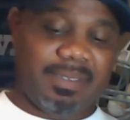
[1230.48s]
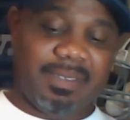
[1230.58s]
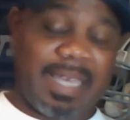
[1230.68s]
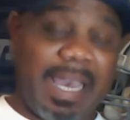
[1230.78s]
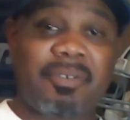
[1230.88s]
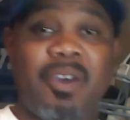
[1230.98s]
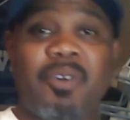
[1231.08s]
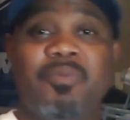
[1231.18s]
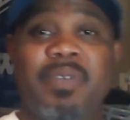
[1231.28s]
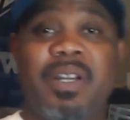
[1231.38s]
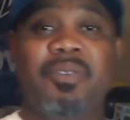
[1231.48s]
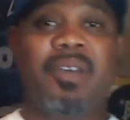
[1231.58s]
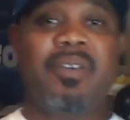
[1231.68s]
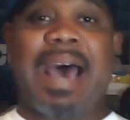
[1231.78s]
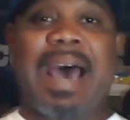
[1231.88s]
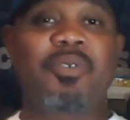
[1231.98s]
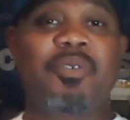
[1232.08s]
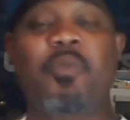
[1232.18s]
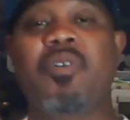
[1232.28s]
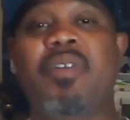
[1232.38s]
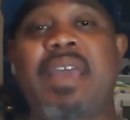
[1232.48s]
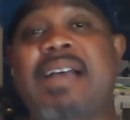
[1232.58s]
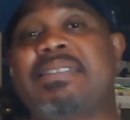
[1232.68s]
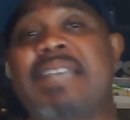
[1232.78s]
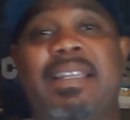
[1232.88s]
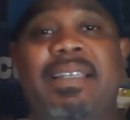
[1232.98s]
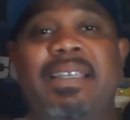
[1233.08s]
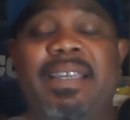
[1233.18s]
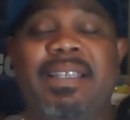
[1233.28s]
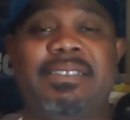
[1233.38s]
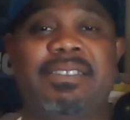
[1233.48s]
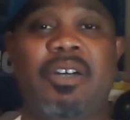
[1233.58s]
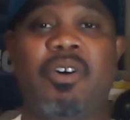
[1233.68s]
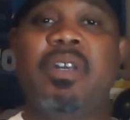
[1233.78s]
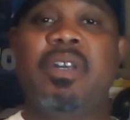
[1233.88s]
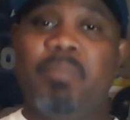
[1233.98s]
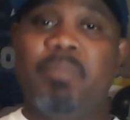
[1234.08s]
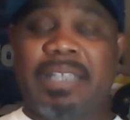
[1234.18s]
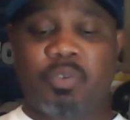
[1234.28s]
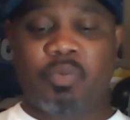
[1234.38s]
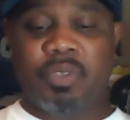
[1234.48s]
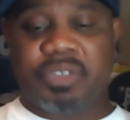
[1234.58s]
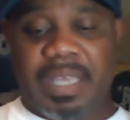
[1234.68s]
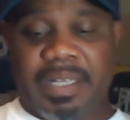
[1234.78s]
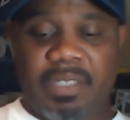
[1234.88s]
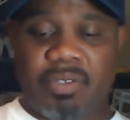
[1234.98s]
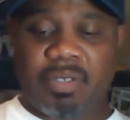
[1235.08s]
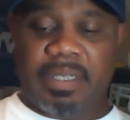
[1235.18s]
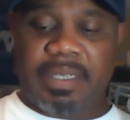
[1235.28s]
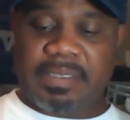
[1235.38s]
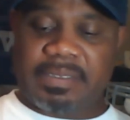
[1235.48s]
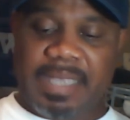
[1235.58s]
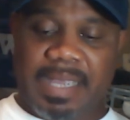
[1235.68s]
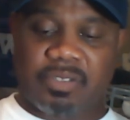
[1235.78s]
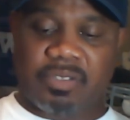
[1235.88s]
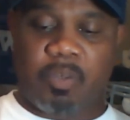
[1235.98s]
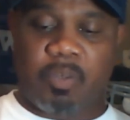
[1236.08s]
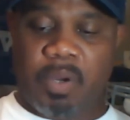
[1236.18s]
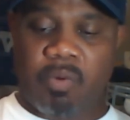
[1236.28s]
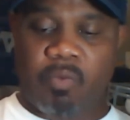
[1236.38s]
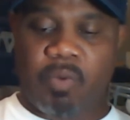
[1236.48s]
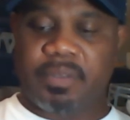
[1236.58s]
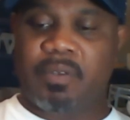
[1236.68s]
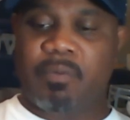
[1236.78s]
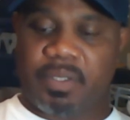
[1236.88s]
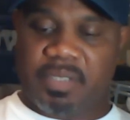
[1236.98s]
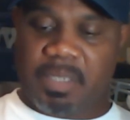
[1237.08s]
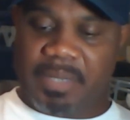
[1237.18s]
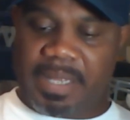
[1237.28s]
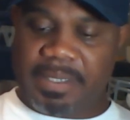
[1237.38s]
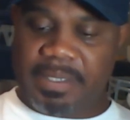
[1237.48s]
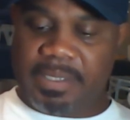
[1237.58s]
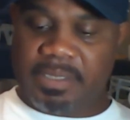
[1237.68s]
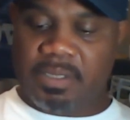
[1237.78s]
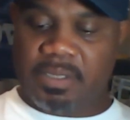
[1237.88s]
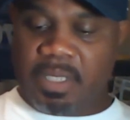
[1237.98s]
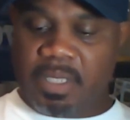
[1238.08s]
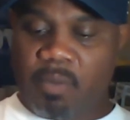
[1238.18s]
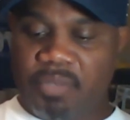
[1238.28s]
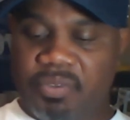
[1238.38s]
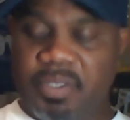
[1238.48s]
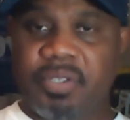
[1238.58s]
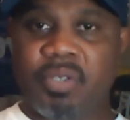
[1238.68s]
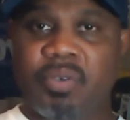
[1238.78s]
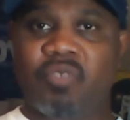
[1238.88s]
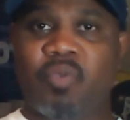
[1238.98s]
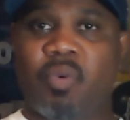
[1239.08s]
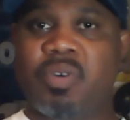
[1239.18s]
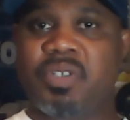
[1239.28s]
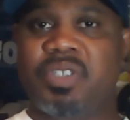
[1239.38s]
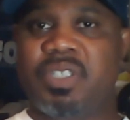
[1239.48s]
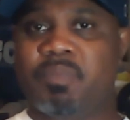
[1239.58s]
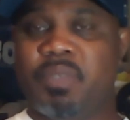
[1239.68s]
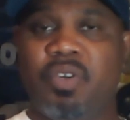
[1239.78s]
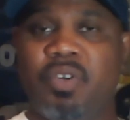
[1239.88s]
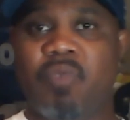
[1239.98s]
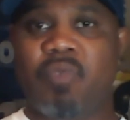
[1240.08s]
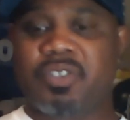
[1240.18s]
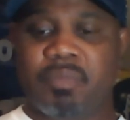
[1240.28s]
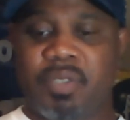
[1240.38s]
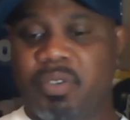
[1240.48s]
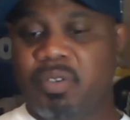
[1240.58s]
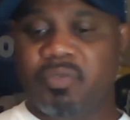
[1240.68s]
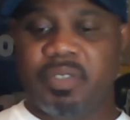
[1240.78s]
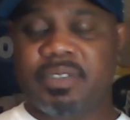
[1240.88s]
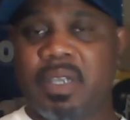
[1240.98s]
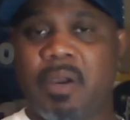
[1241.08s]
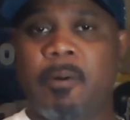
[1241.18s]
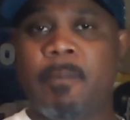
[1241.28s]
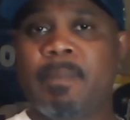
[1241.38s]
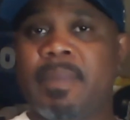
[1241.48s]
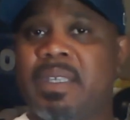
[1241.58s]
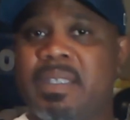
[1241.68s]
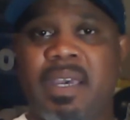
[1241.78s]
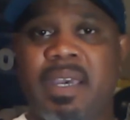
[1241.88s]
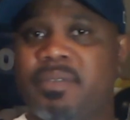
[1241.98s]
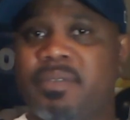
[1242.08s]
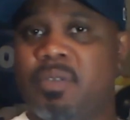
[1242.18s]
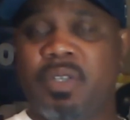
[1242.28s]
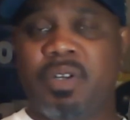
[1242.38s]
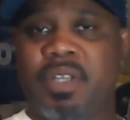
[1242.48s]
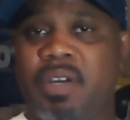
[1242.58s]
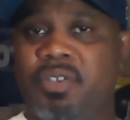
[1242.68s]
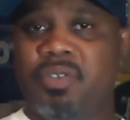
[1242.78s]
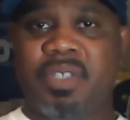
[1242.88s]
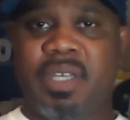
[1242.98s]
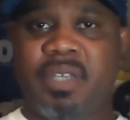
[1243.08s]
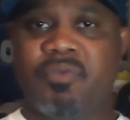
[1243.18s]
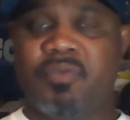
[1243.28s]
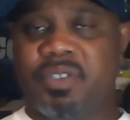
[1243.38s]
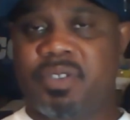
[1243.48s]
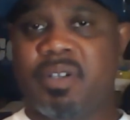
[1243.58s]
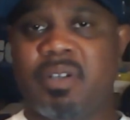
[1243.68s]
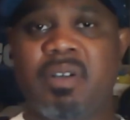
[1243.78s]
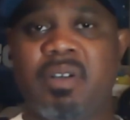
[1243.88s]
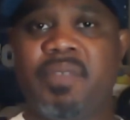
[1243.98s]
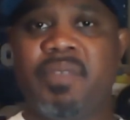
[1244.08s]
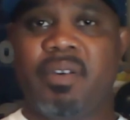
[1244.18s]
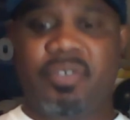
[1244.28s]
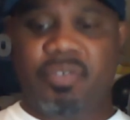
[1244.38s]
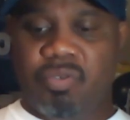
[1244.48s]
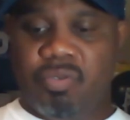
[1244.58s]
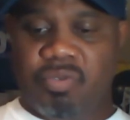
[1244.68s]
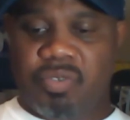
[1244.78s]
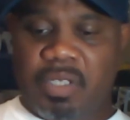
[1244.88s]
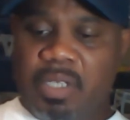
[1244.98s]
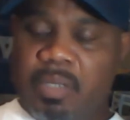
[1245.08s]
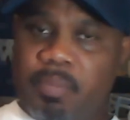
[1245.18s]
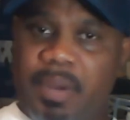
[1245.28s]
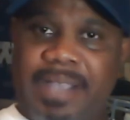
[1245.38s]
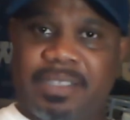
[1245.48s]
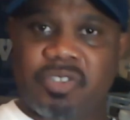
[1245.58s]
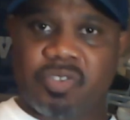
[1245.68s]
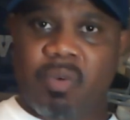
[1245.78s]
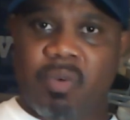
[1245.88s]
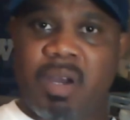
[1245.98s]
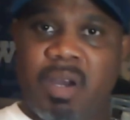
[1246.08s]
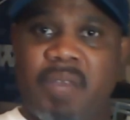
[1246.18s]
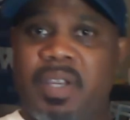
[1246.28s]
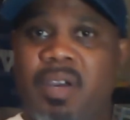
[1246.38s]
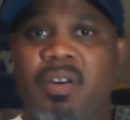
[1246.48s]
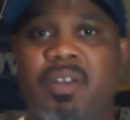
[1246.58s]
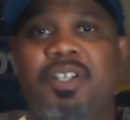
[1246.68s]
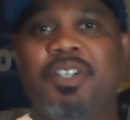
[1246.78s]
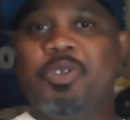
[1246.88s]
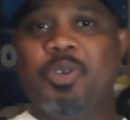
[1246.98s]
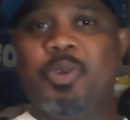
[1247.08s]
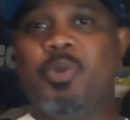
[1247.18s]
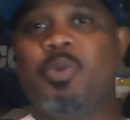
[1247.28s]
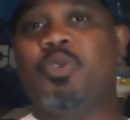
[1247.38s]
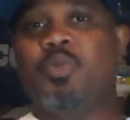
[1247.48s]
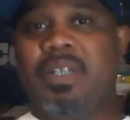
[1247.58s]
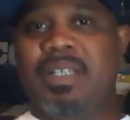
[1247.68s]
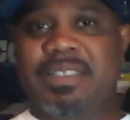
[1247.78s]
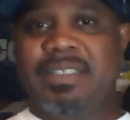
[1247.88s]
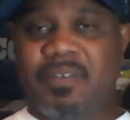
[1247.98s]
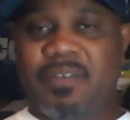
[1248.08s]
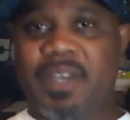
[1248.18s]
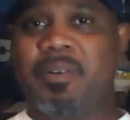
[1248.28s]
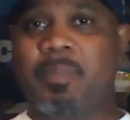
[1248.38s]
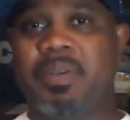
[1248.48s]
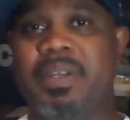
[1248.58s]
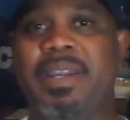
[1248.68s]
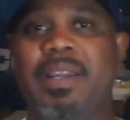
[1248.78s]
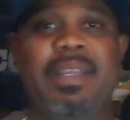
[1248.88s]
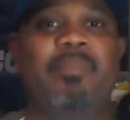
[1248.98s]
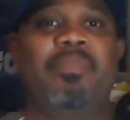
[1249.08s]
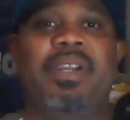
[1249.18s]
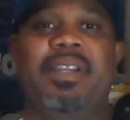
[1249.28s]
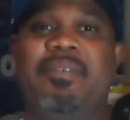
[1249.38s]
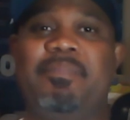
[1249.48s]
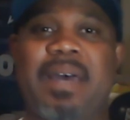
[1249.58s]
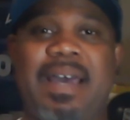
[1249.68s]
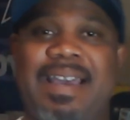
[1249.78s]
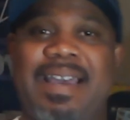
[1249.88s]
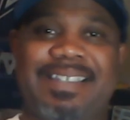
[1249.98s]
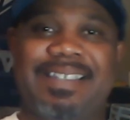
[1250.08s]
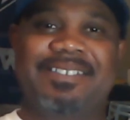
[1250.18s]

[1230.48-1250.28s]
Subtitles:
I don't know. We don't know. I don't know. We're on the outside looking in, so, but I just want to kind of give you an inside scoop on what some of that is and what they're doing as far as this roster maneuvering. So, yeah, so they're going to use the injury reserve. They're going to use the practice squad. They're going to use releasing a veteran player and then bringing them back.